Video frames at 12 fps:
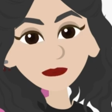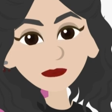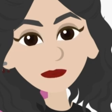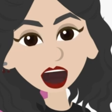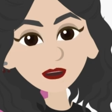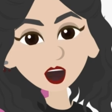
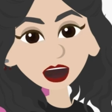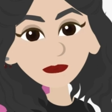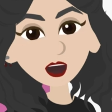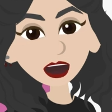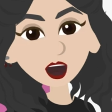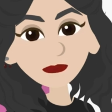go to our
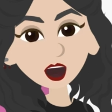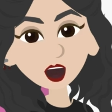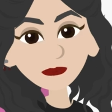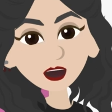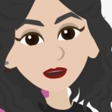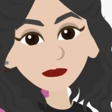
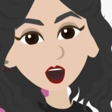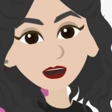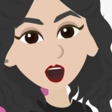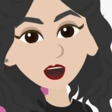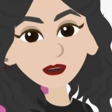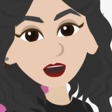satisfaction
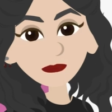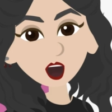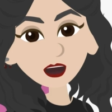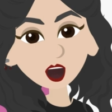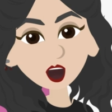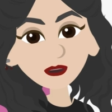survey at the
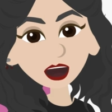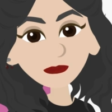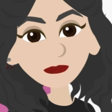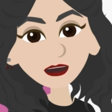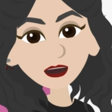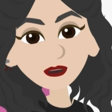bottom of this
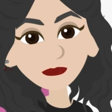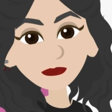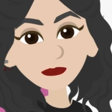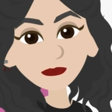page